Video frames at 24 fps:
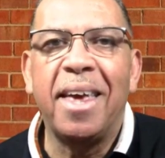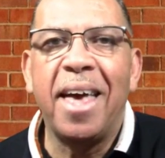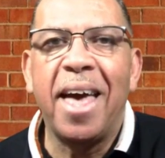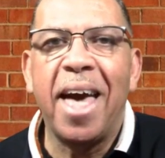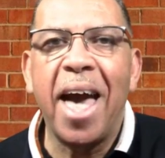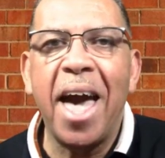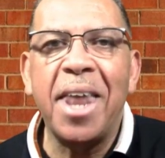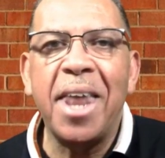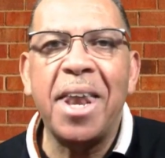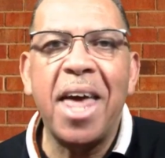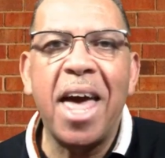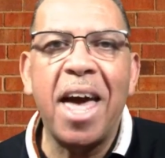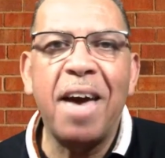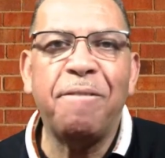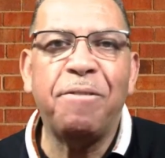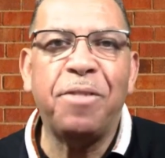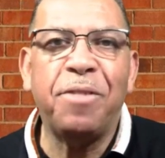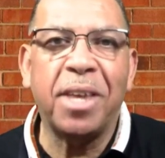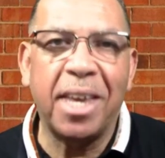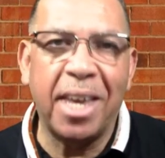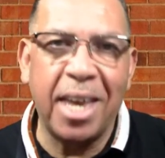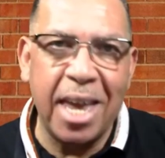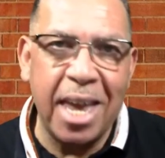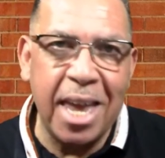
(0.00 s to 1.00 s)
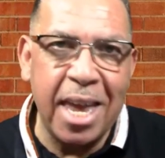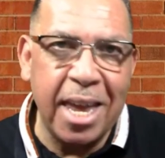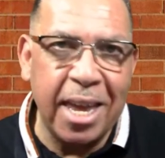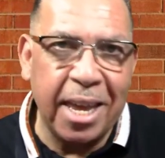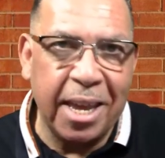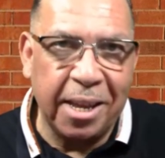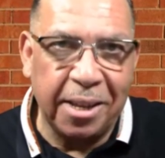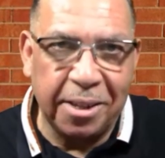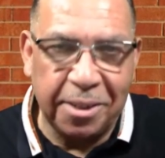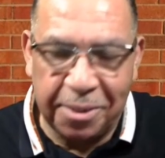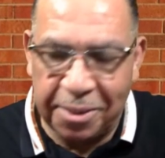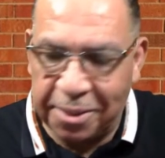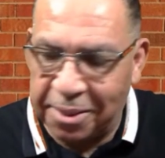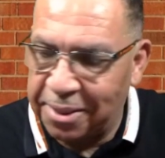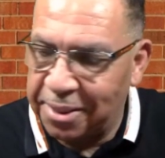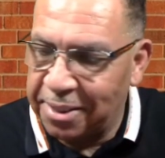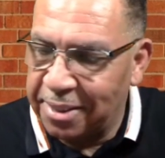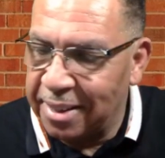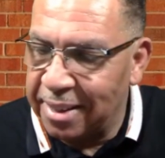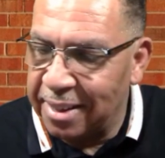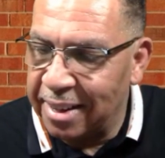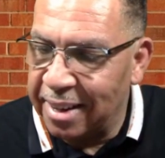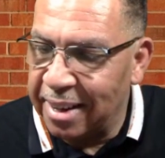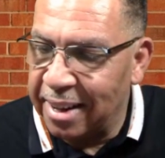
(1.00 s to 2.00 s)
And have the keys
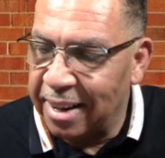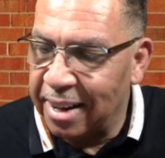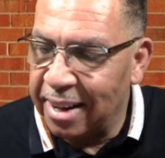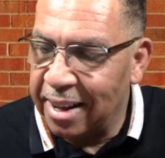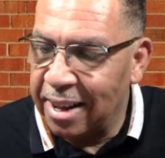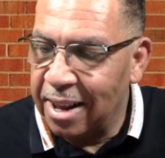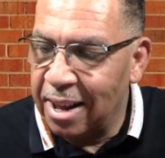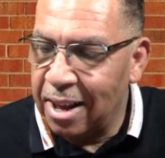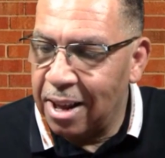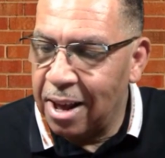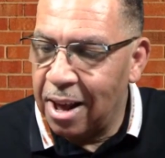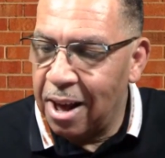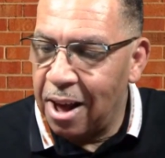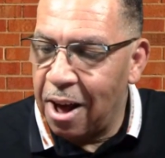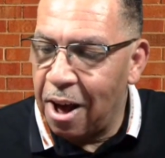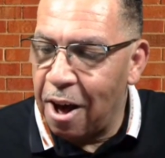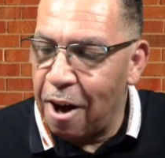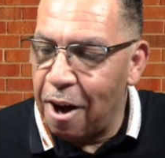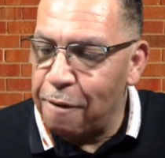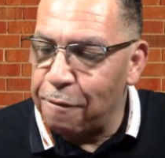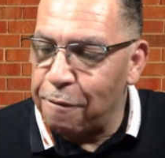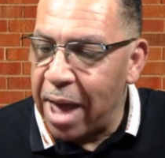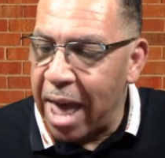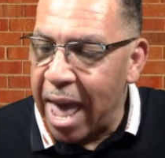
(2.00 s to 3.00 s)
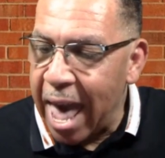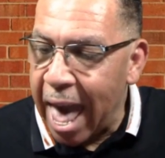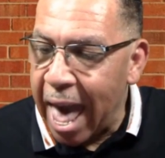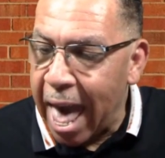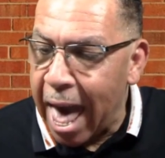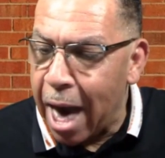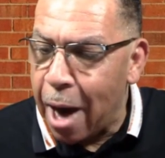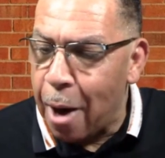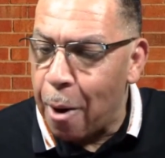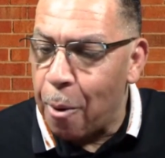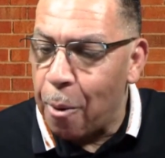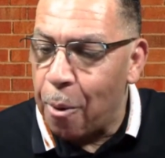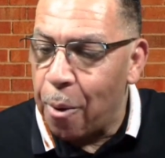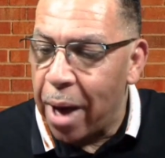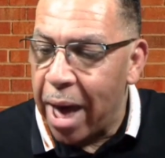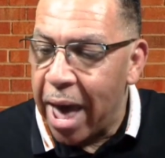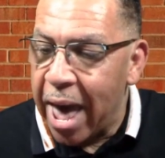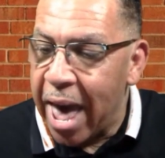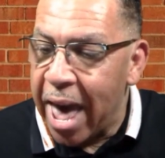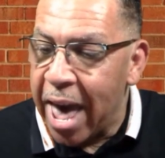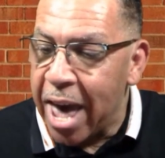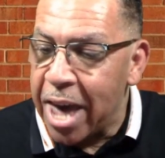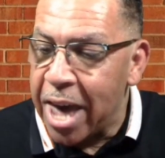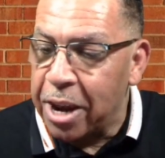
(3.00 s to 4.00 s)
of hell
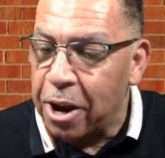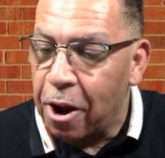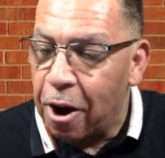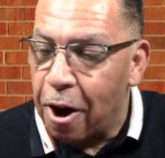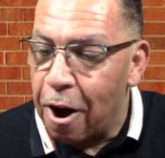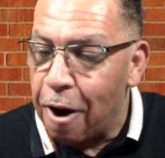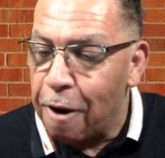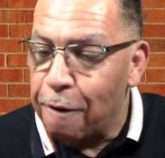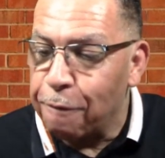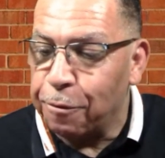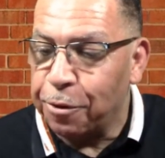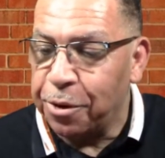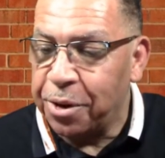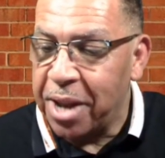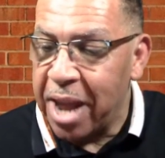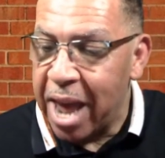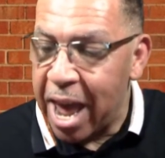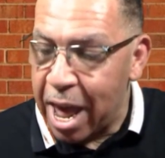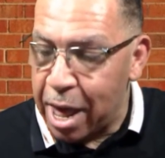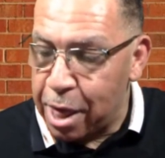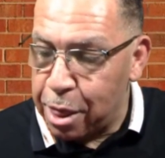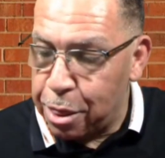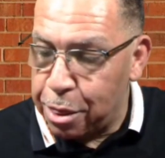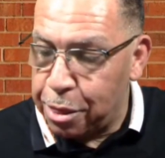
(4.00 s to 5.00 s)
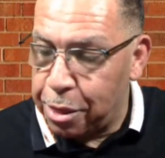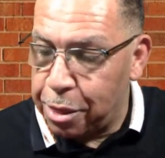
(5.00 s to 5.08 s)
and of death.